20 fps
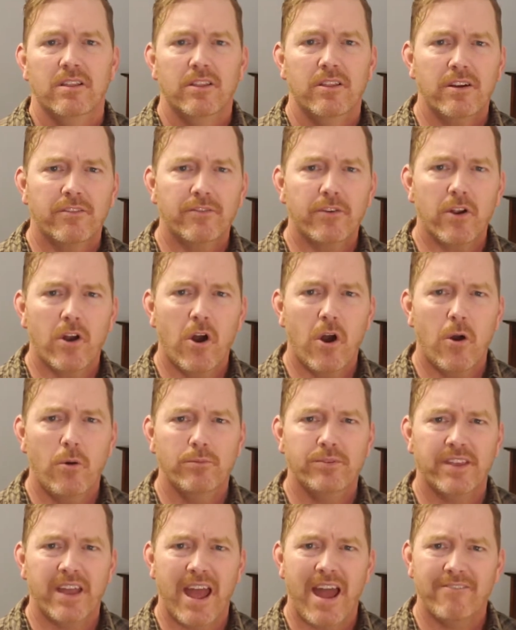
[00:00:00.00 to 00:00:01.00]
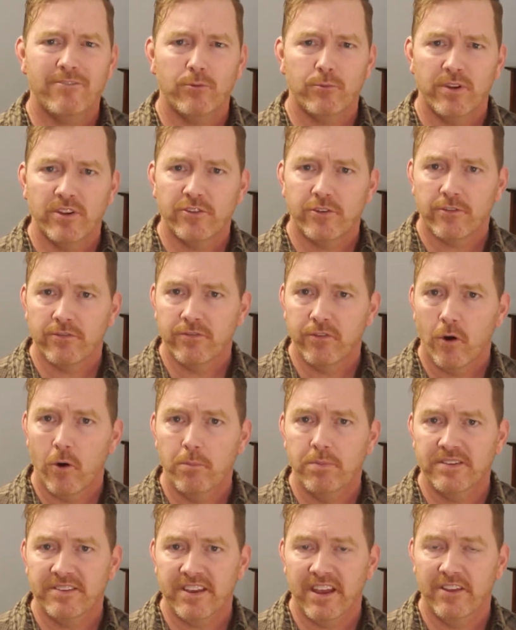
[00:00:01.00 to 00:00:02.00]
Look for homes that haven't reached their full
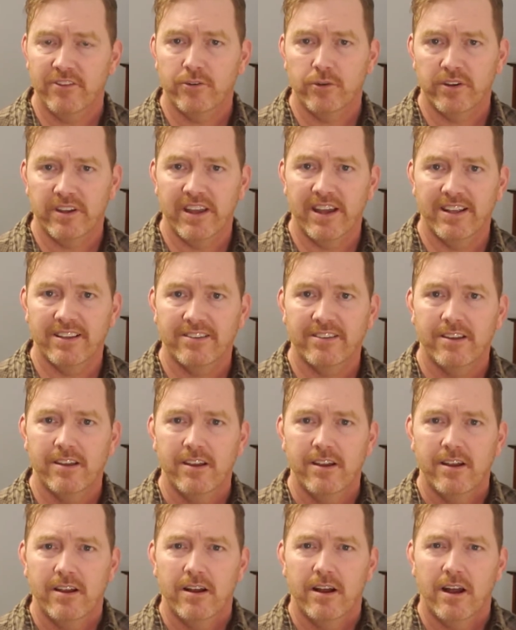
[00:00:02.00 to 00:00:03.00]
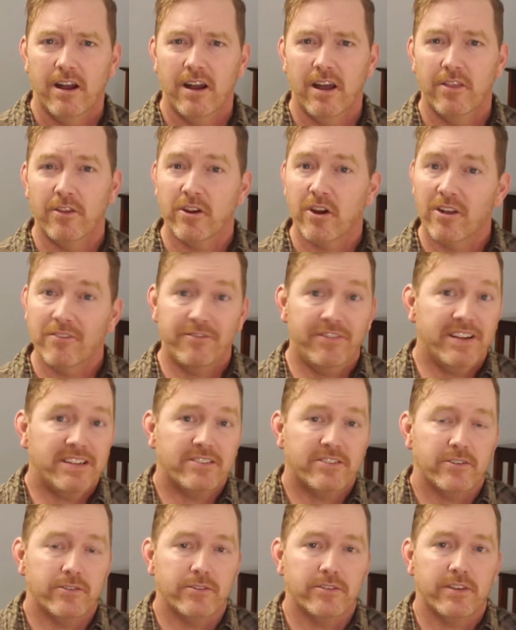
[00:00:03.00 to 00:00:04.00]
potential yet. They're called
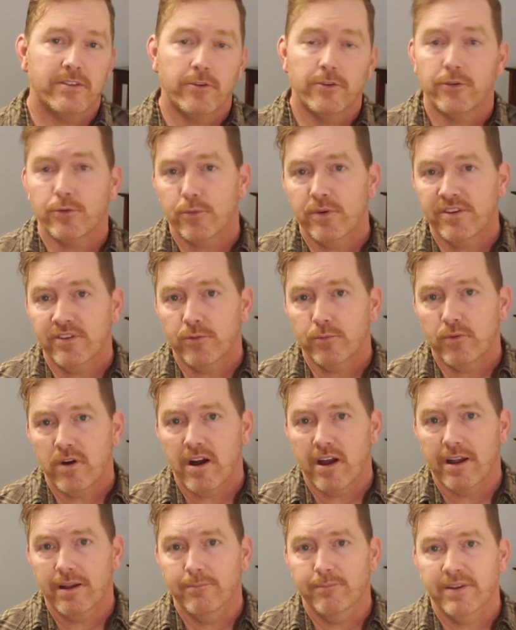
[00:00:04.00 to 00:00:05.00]
fixers, and there's a reason why,